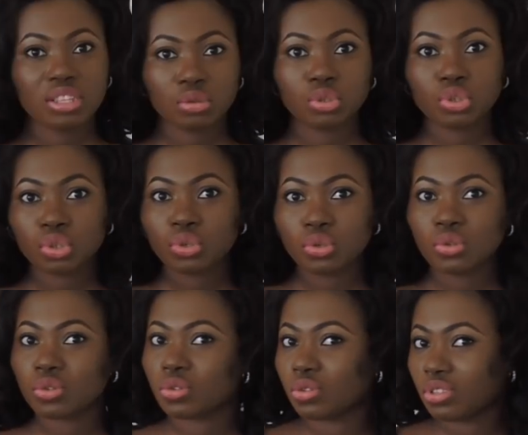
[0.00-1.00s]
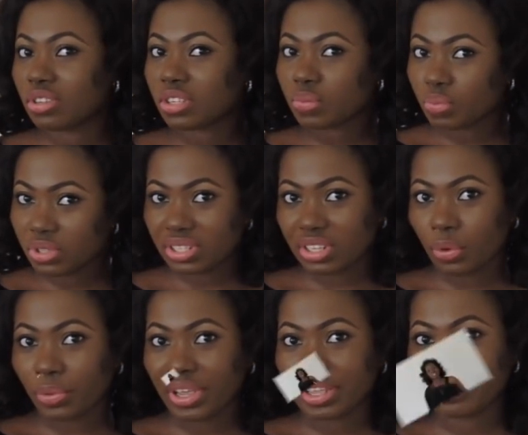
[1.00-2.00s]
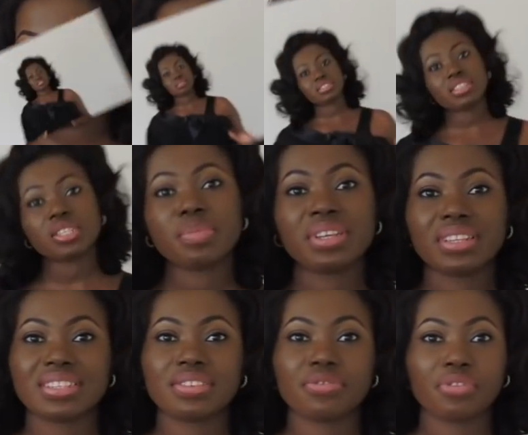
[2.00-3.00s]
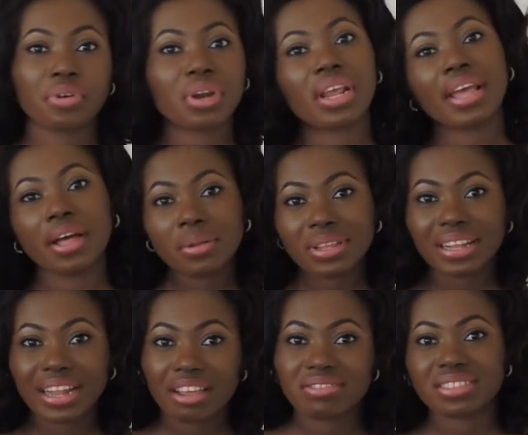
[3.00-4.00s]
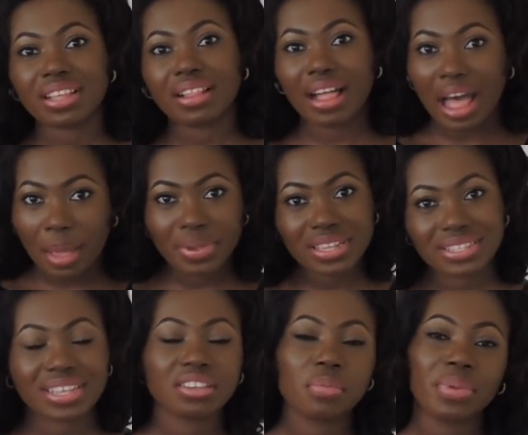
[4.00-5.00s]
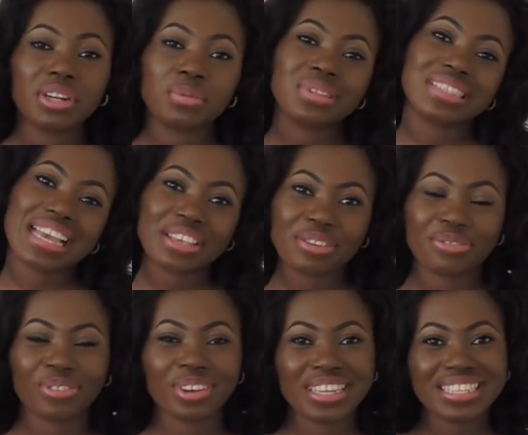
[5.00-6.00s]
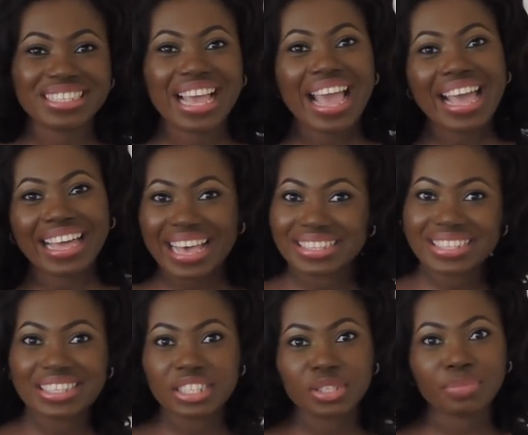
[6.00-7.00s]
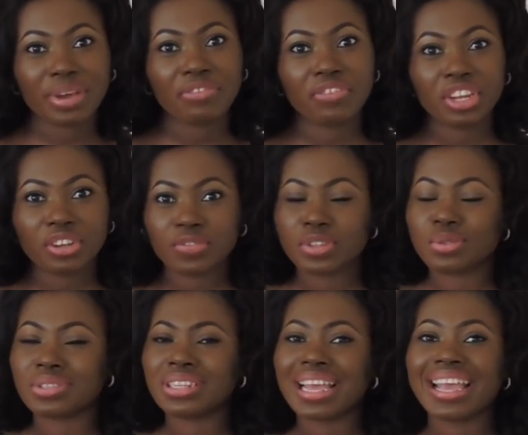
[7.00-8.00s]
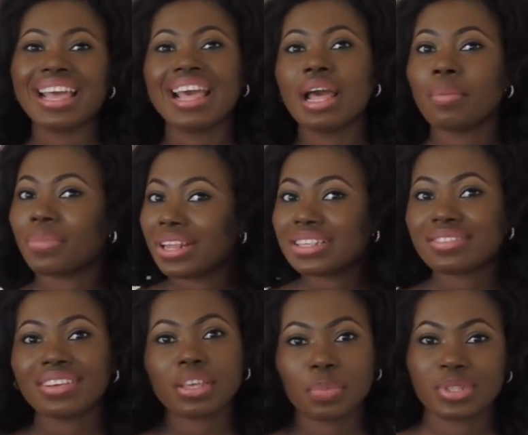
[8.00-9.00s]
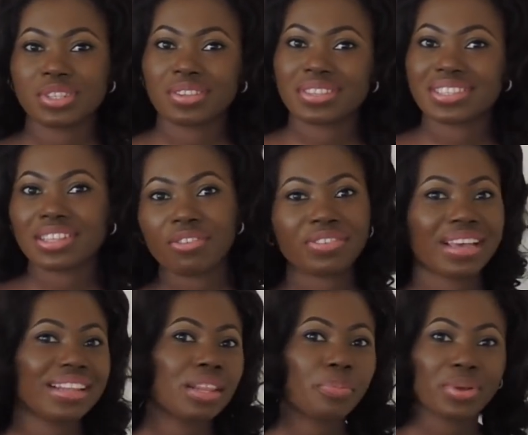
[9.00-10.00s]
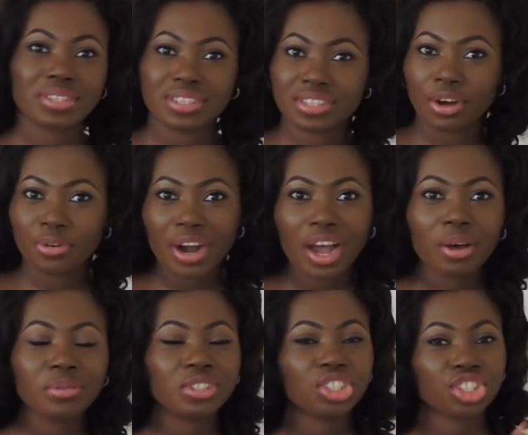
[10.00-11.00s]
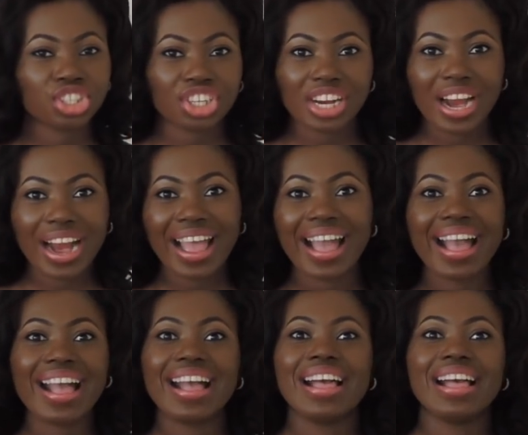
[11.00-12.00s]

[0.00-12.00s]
it will do you good to just put it away. So just make this a very healthy lifestyle habit and your body will thank you for it. Guys, this is my video for today. Please don't keep it to yourself. Kindly pass it around, share